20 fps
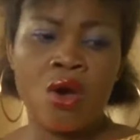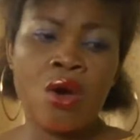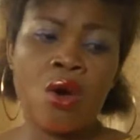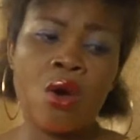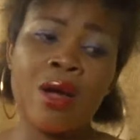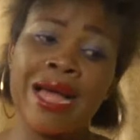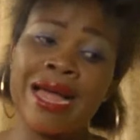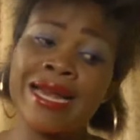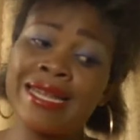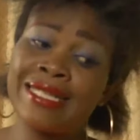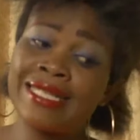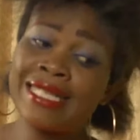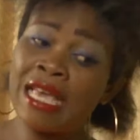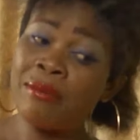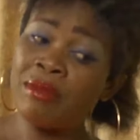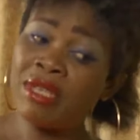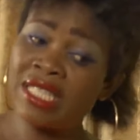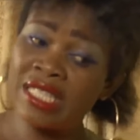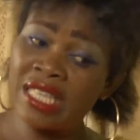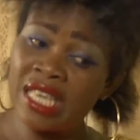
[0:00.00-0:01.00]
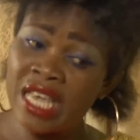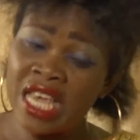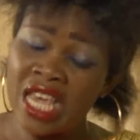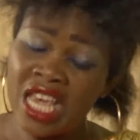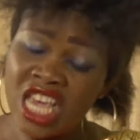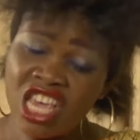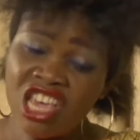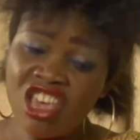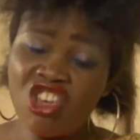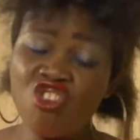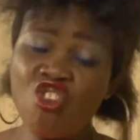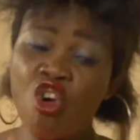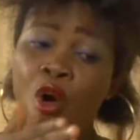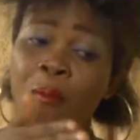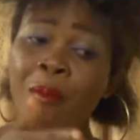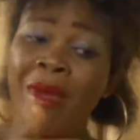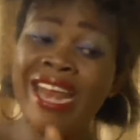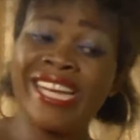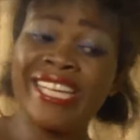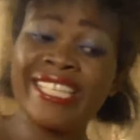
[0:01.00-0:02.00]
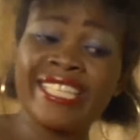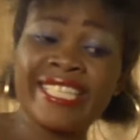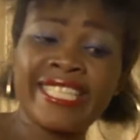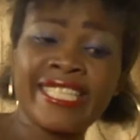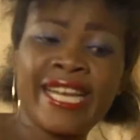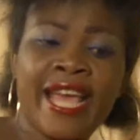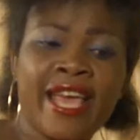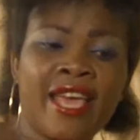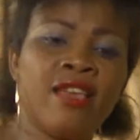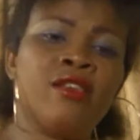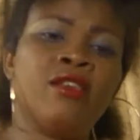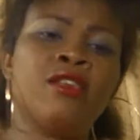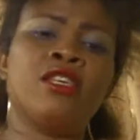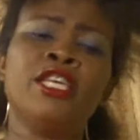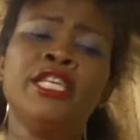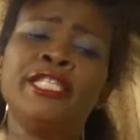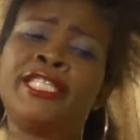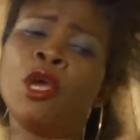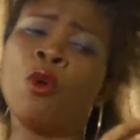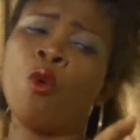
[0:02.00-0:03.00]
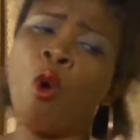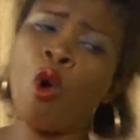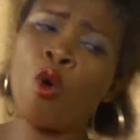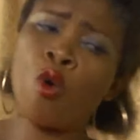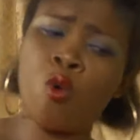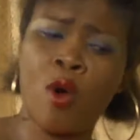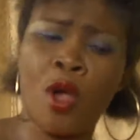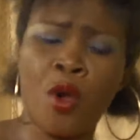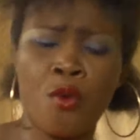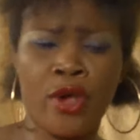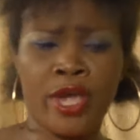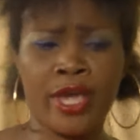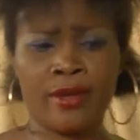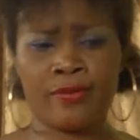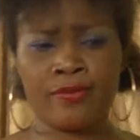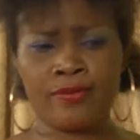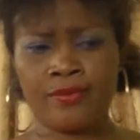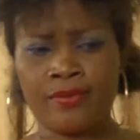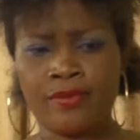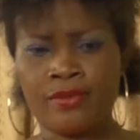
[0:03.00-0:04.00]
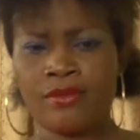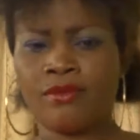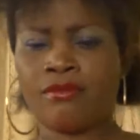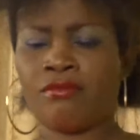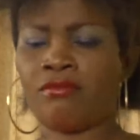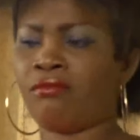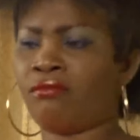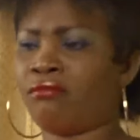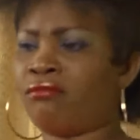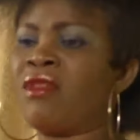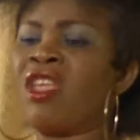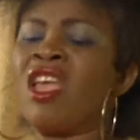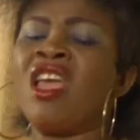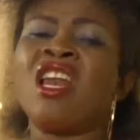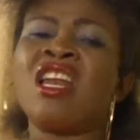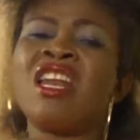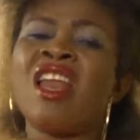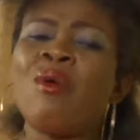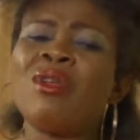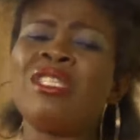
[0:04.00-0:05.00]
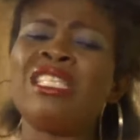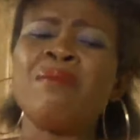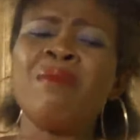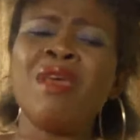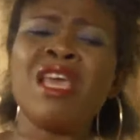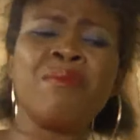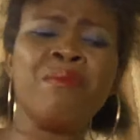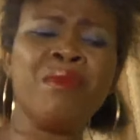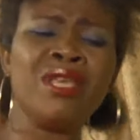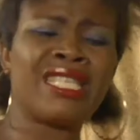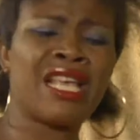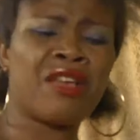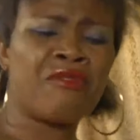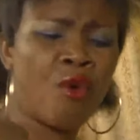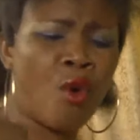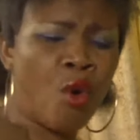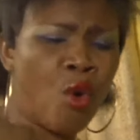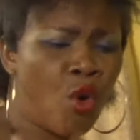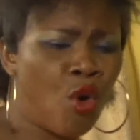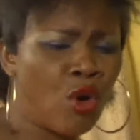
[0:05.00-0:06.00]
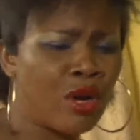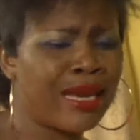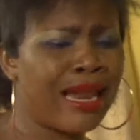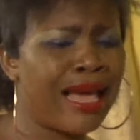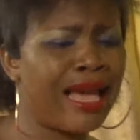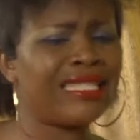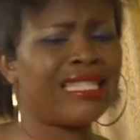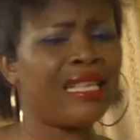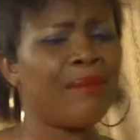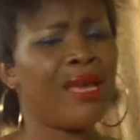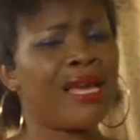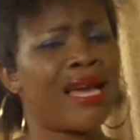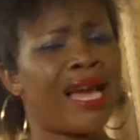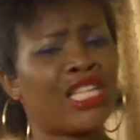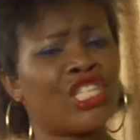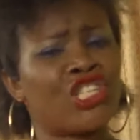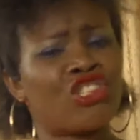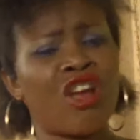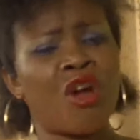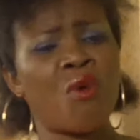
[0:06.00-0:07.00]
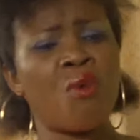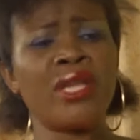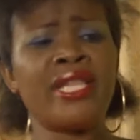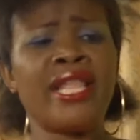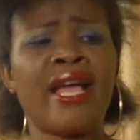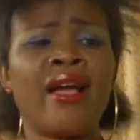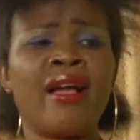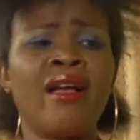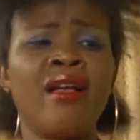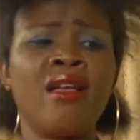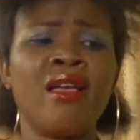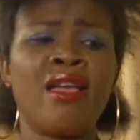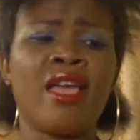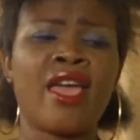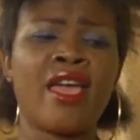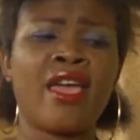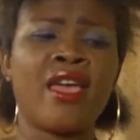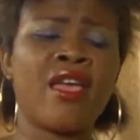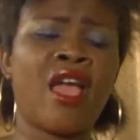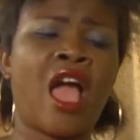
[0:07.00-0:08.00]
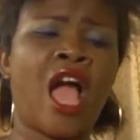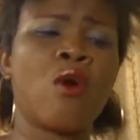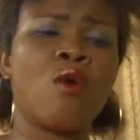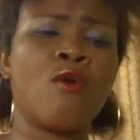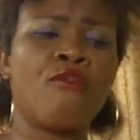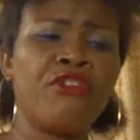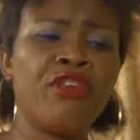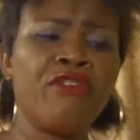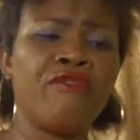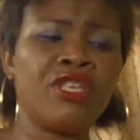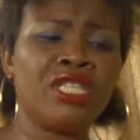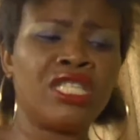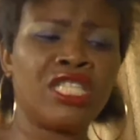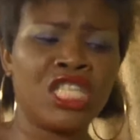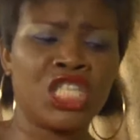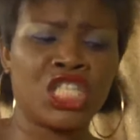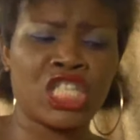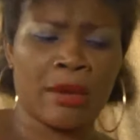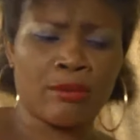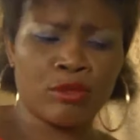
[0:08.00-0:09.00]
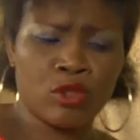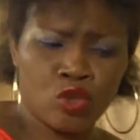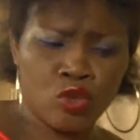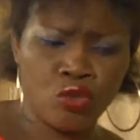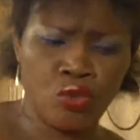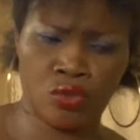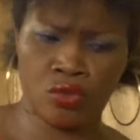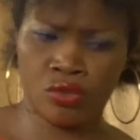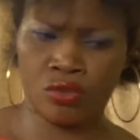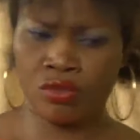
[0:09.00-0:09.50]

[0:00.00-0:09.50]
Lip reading: Oga, they tell me say your medicine, eh, it's a work well, well. Uh-huh. Now what's it make me say, Uncle Na, say me catch you, whether I go feel this chan too.